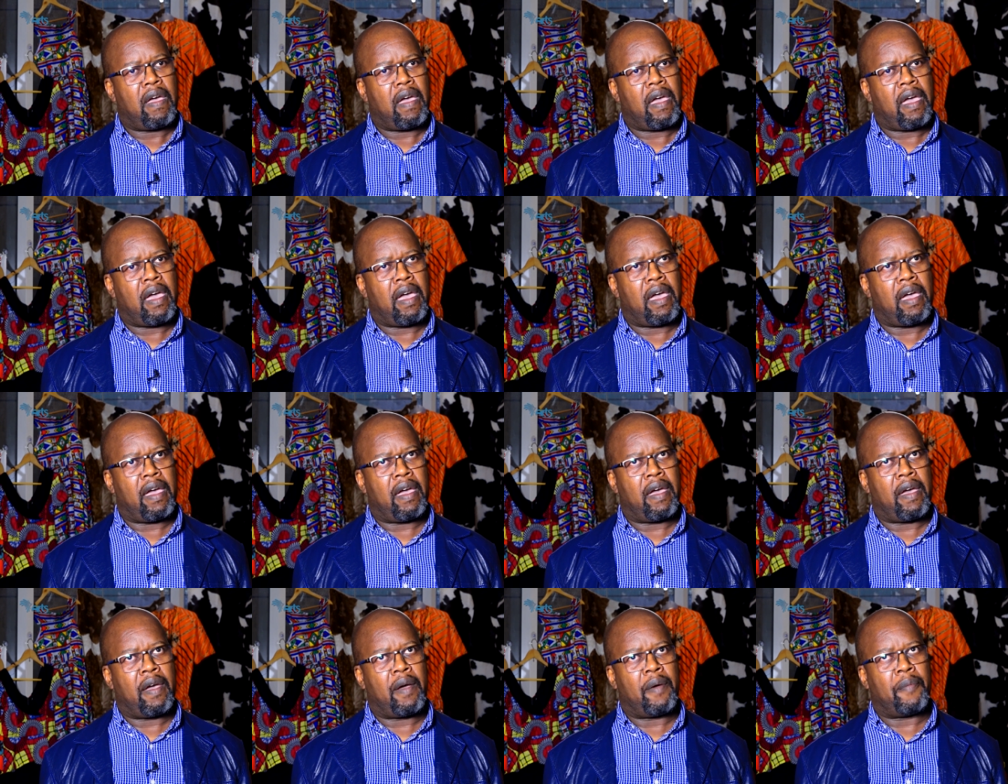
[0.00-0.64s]

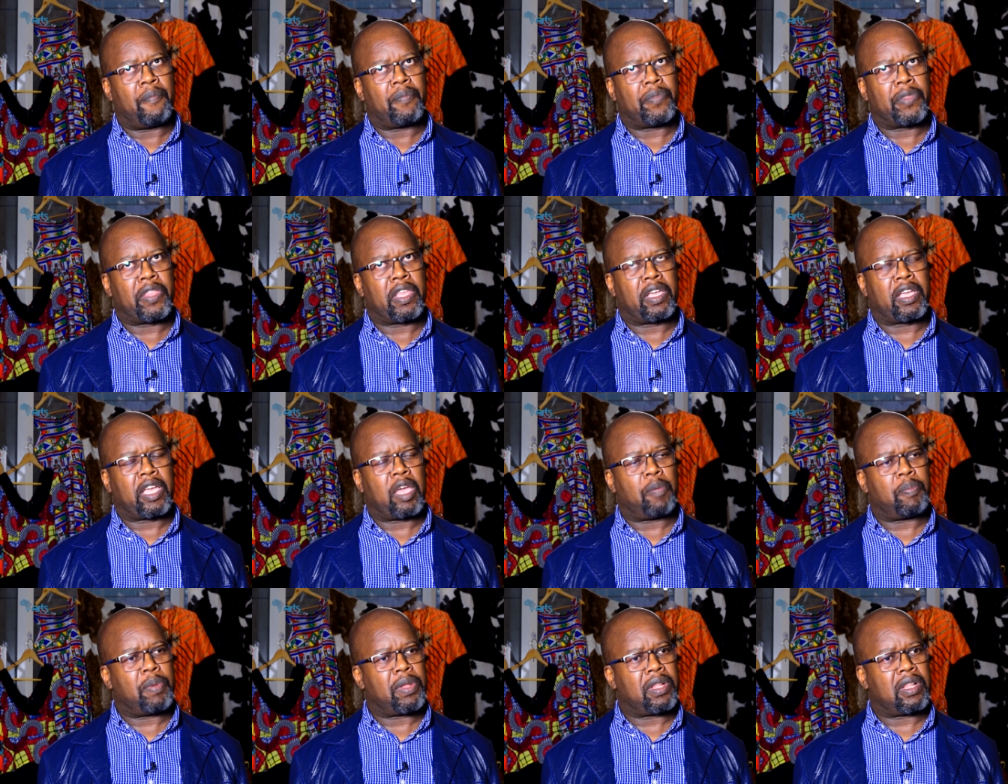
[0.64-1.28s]
uh, the
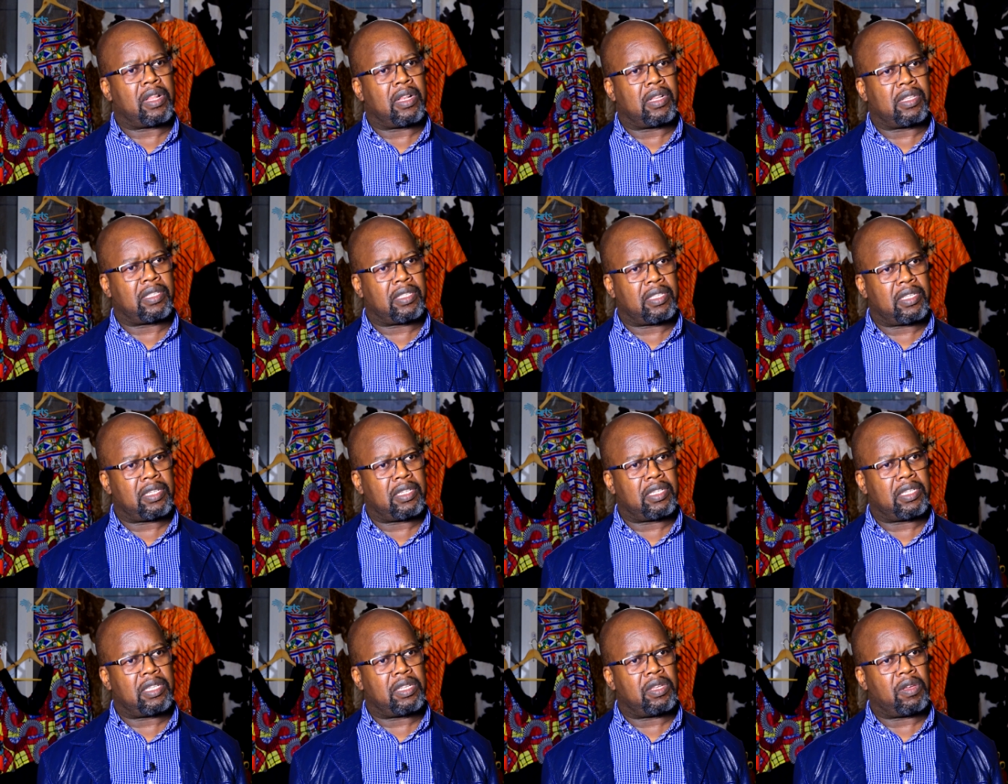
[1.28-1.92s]
capital
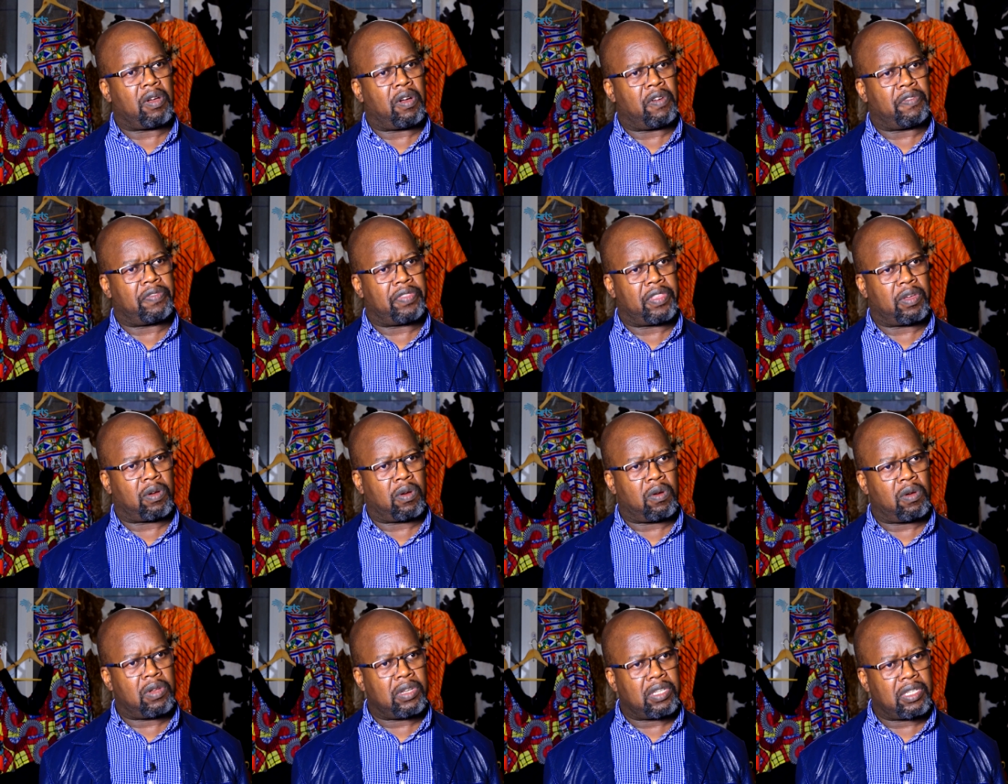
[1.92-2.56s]
city of
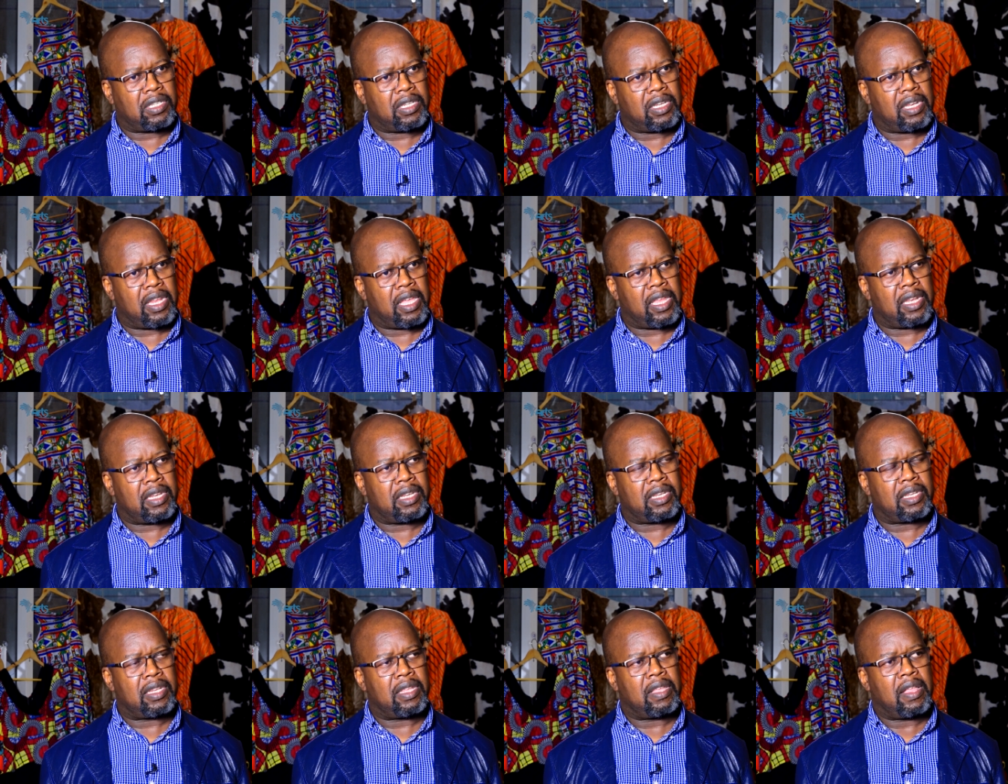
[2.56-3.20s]
the
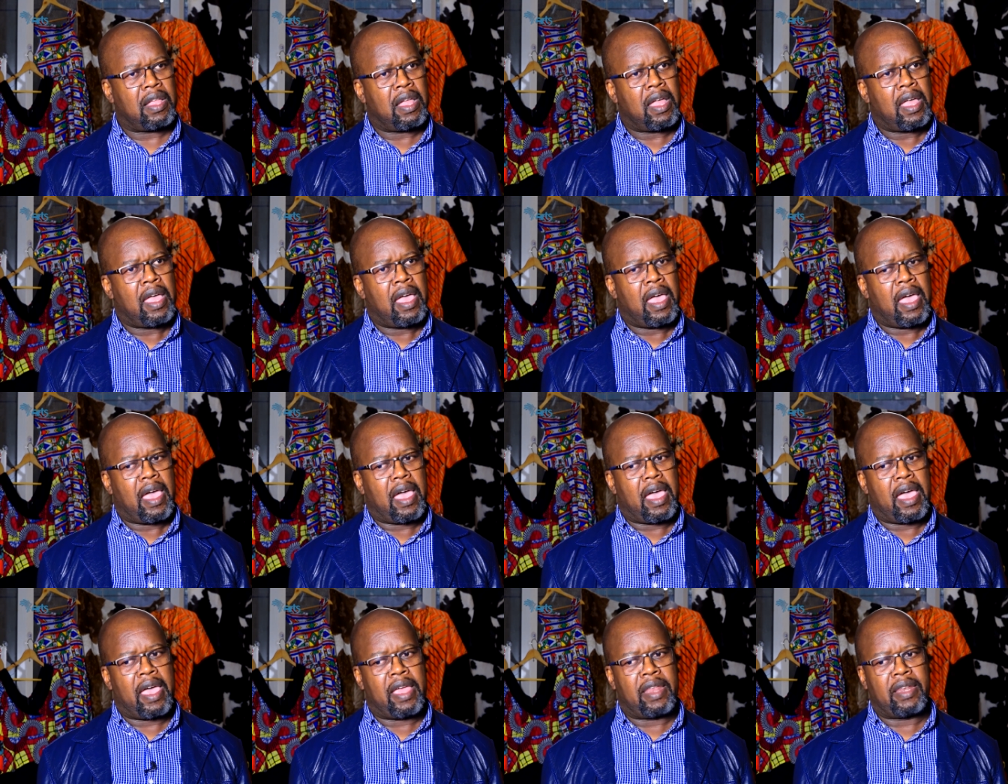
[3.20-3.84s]
continent,
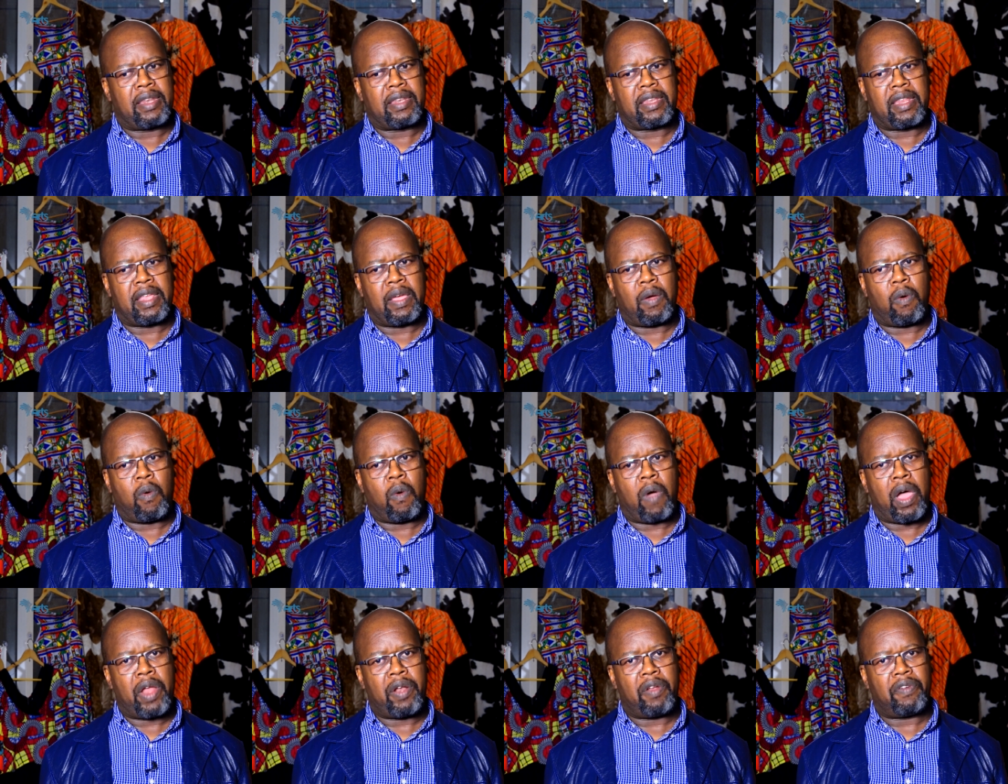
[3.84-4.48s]
and uh,
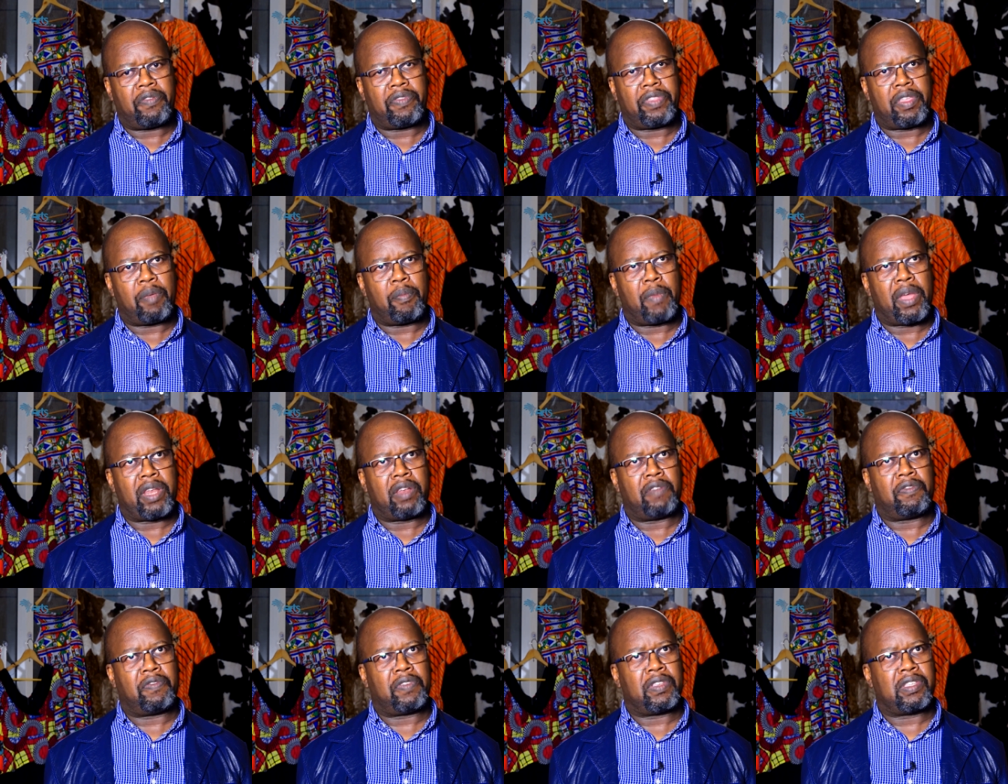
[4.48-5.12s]
one of the
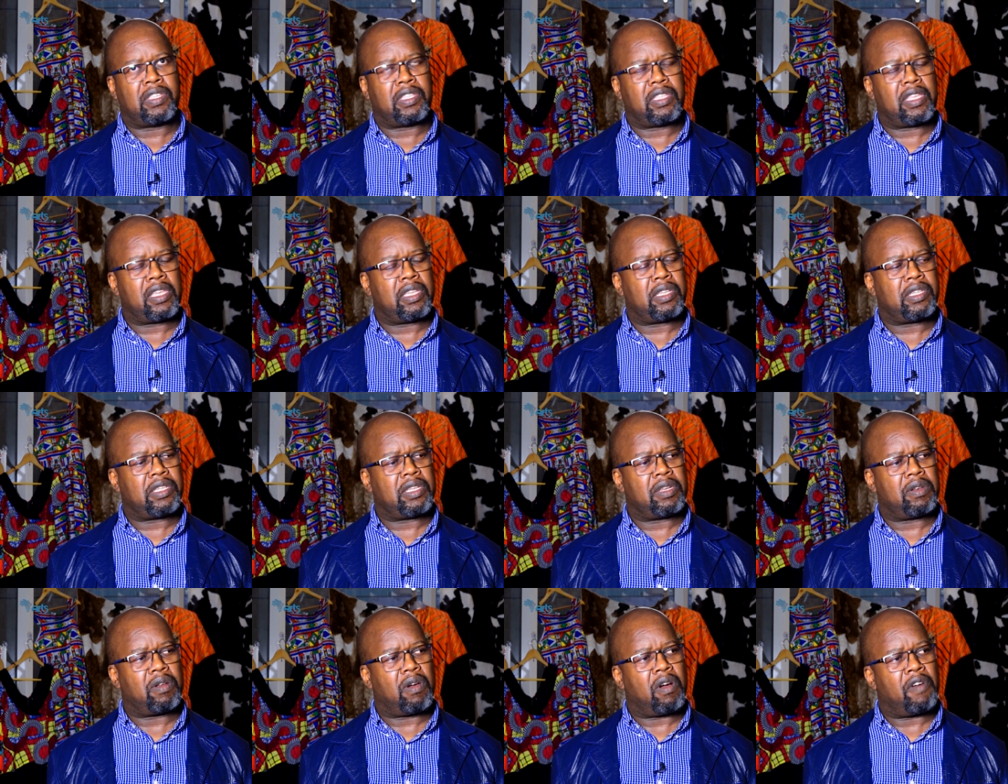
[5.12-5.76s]

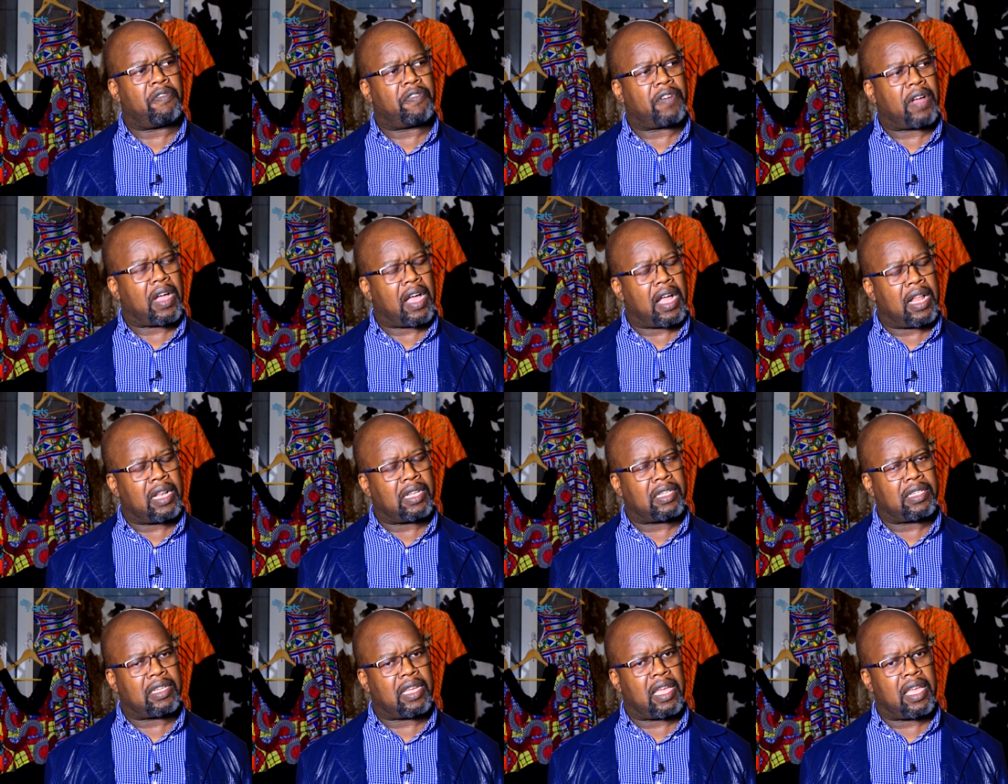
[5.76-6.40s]
manifestation of
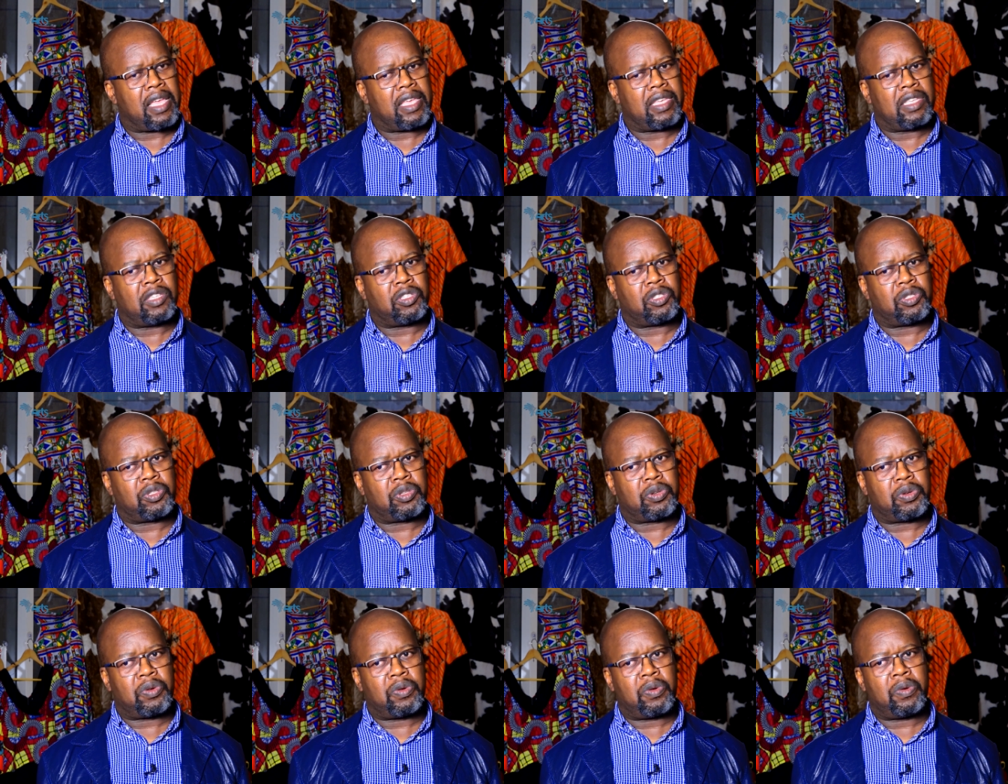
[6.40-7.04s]
culture is
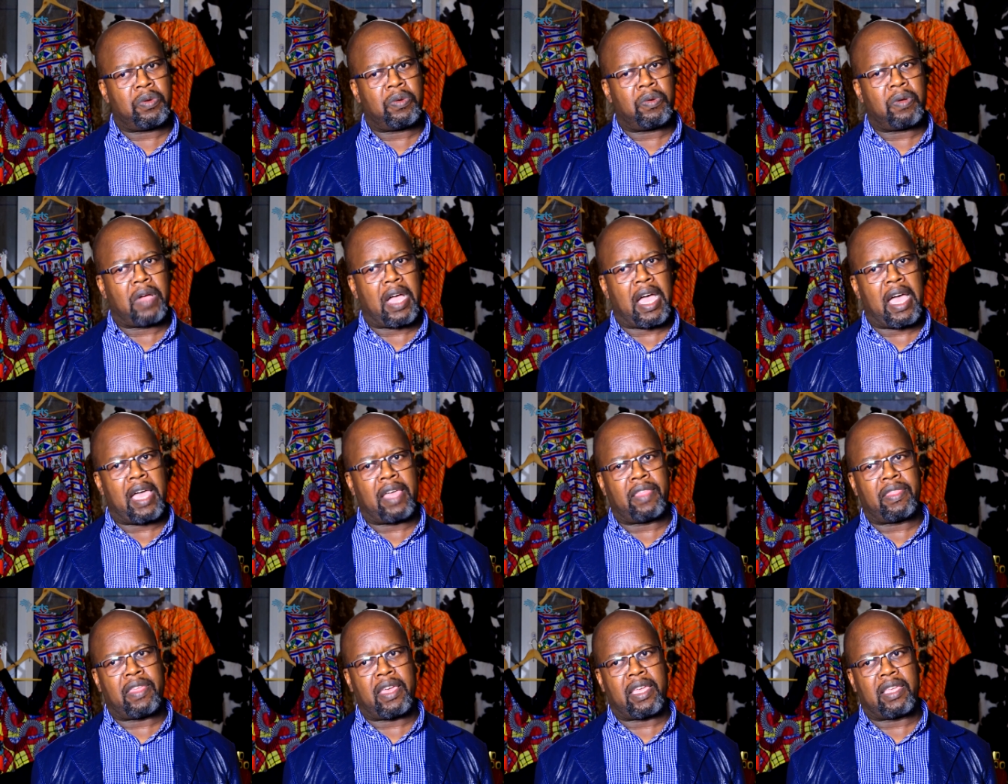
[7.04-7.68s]
through
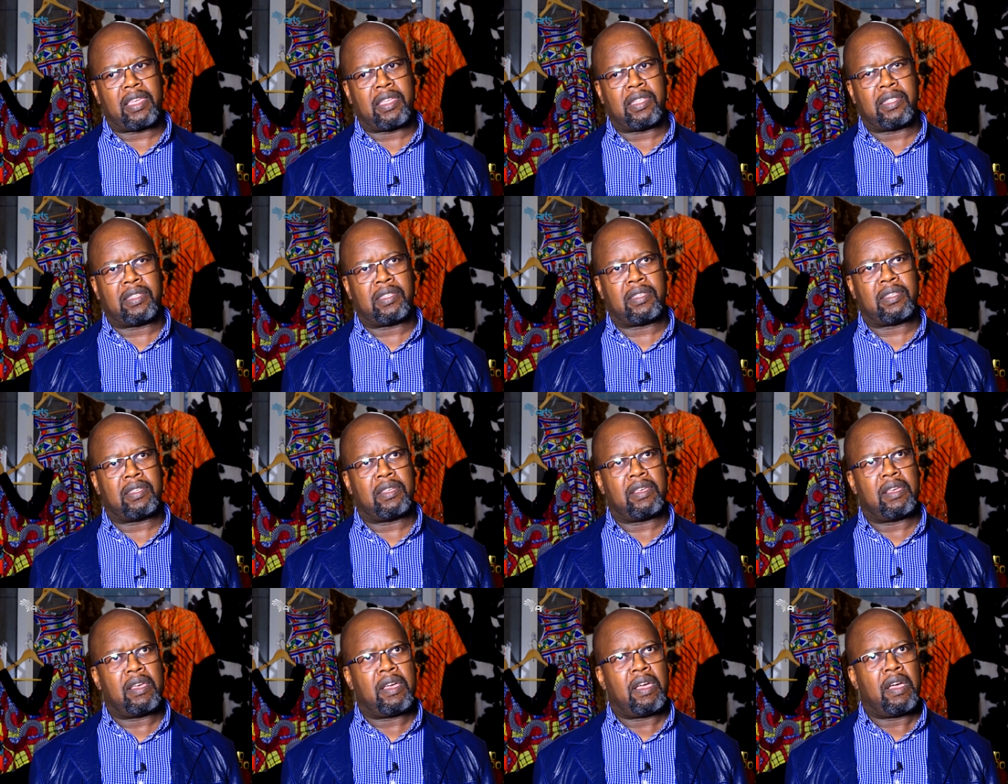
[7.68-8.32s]
either
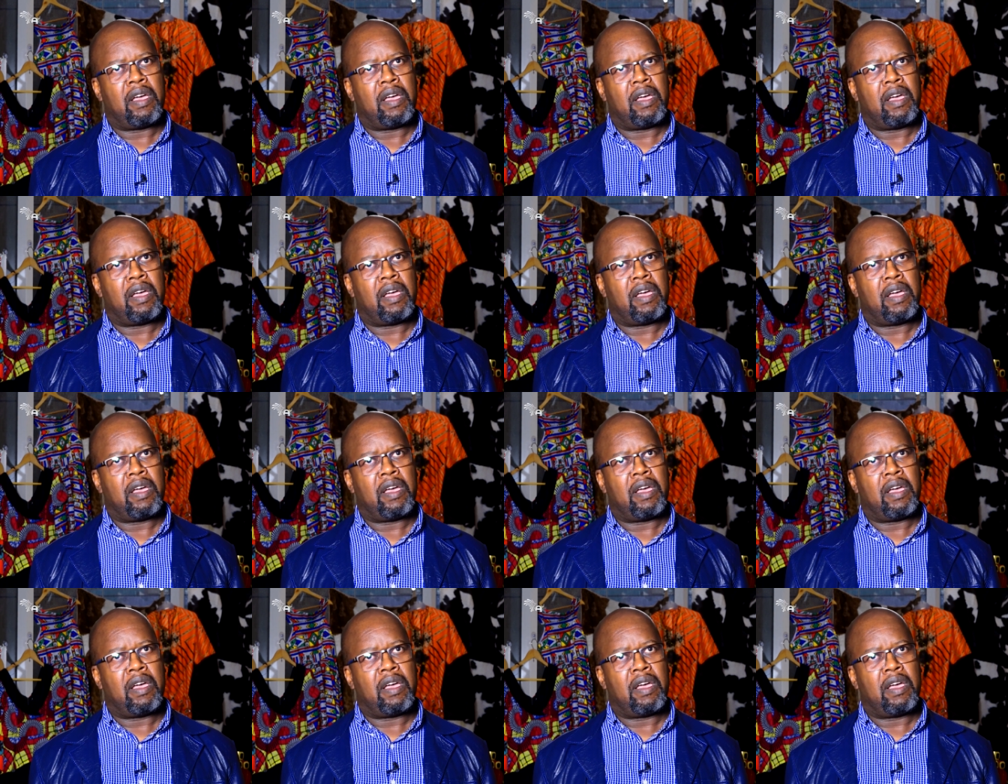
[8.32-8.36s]
its